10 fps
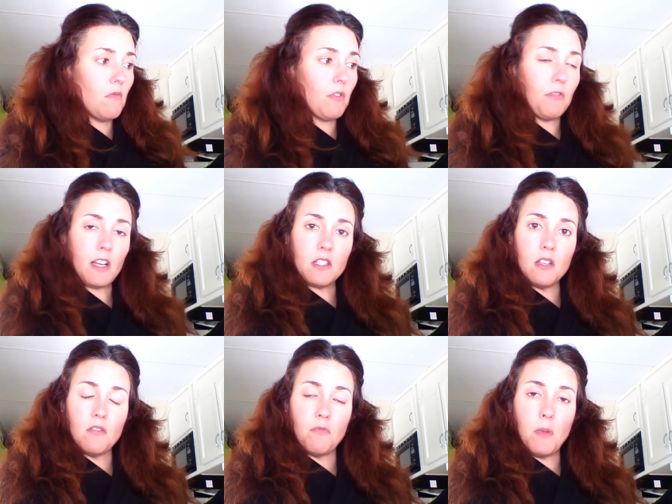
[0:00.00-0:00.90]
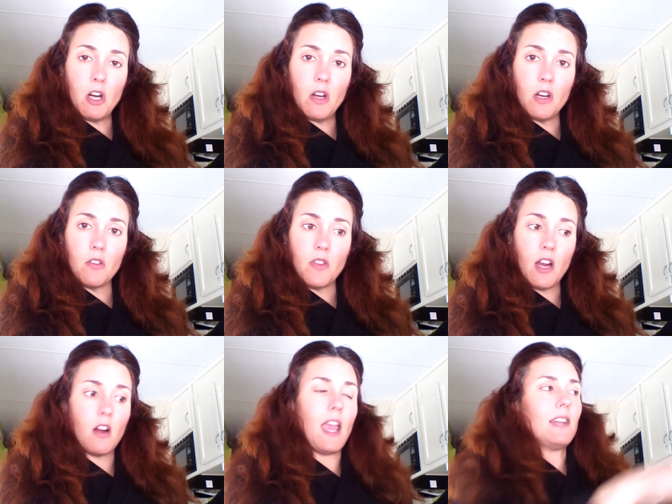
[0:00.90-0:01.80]
reflective barrier
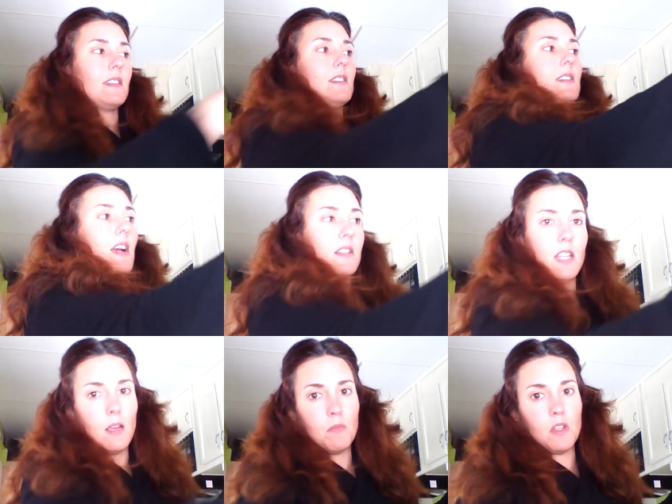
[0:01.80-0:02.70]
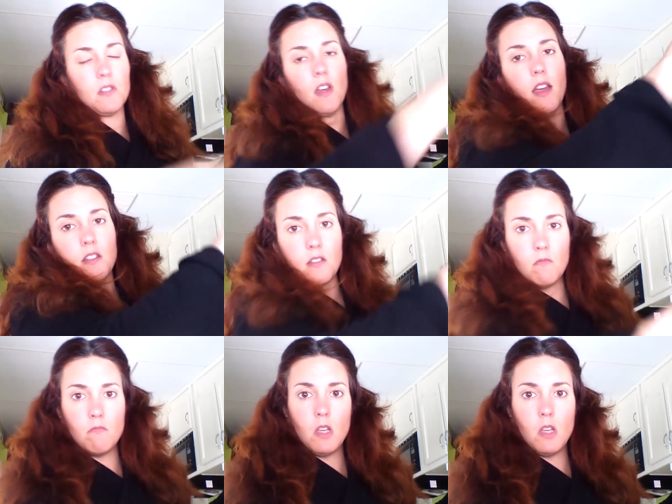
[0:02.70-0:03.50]
there and tuck tape the sides.